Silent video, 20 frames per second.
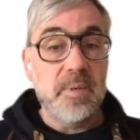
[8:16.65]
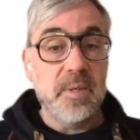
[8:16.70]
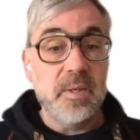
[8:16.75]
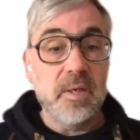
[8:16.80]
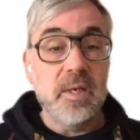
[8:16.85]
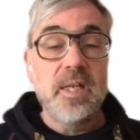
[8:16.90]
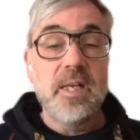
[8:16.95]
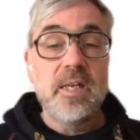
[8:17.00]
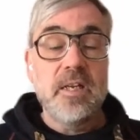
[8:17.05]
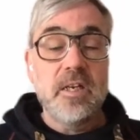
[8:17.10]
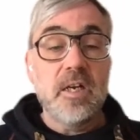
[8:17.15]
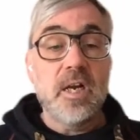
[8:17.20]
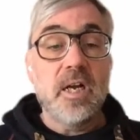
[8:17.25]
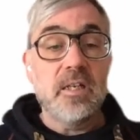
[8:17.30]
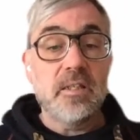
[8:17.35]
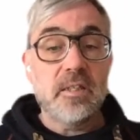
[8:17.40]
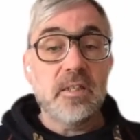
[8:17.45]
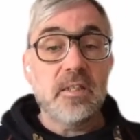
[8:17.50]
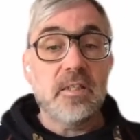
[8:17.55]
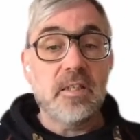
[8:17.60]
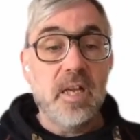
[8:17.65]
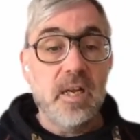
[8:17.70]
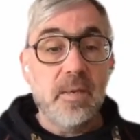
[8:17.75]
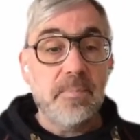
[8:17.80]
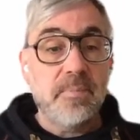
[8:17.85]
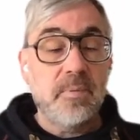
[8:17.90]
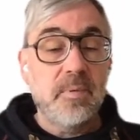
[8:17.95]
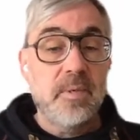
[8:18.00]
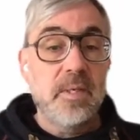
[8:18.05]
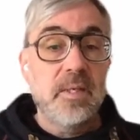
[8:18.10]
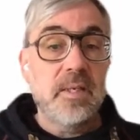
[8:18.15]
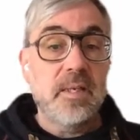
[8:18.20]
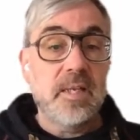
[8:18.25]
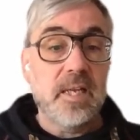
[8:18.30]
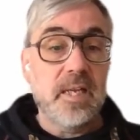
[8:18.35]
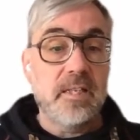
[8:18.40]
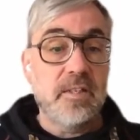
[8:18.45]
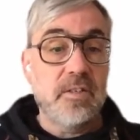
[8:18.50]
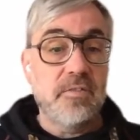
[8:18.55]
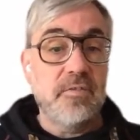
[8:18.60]
kind of using social media
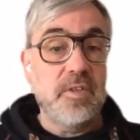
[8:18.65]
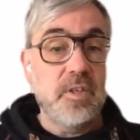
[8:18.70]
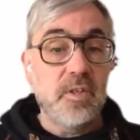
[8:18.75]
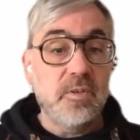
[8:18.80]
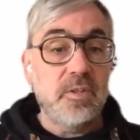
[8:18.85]
anymore.